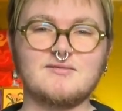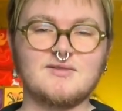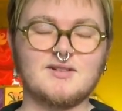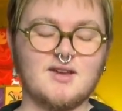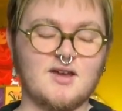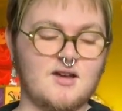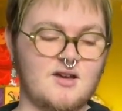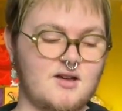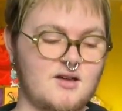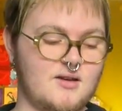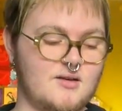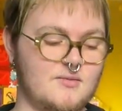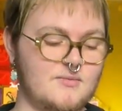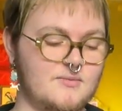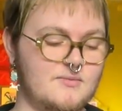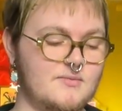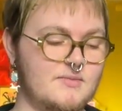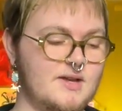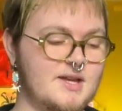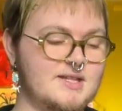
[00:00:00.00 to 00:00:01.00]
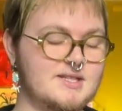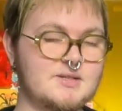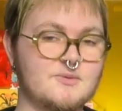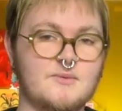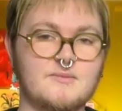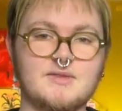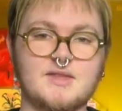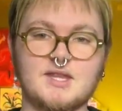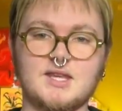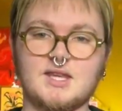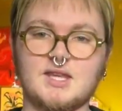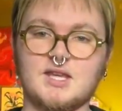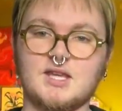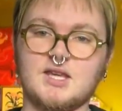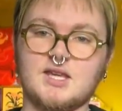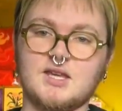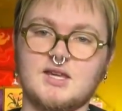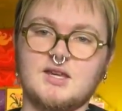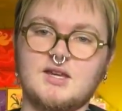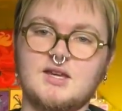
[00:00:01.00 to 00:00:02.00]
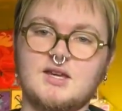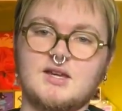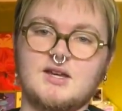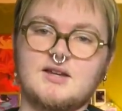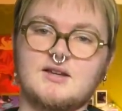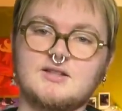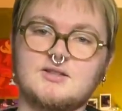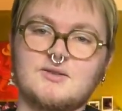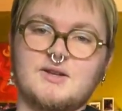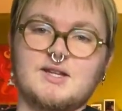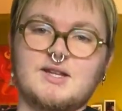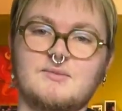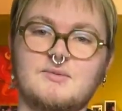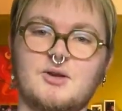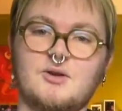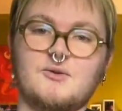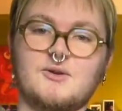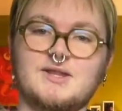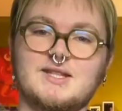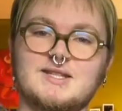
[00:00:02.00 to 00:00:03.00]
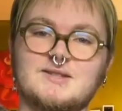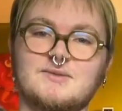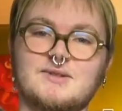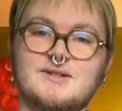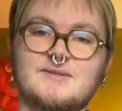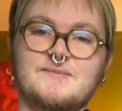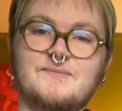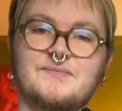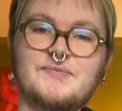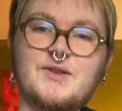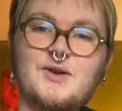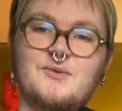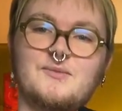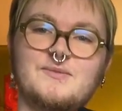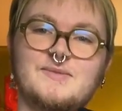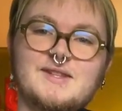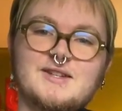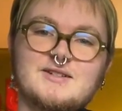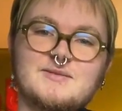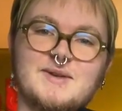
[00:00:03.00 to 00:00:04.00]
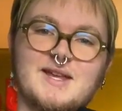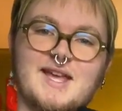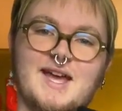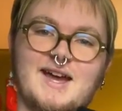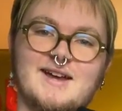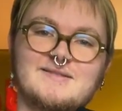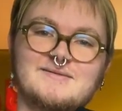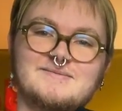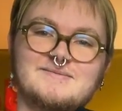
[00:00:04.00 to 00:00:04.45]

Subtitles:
And so I'm thinking, so I ended up going with this one. Oh, there's my cat.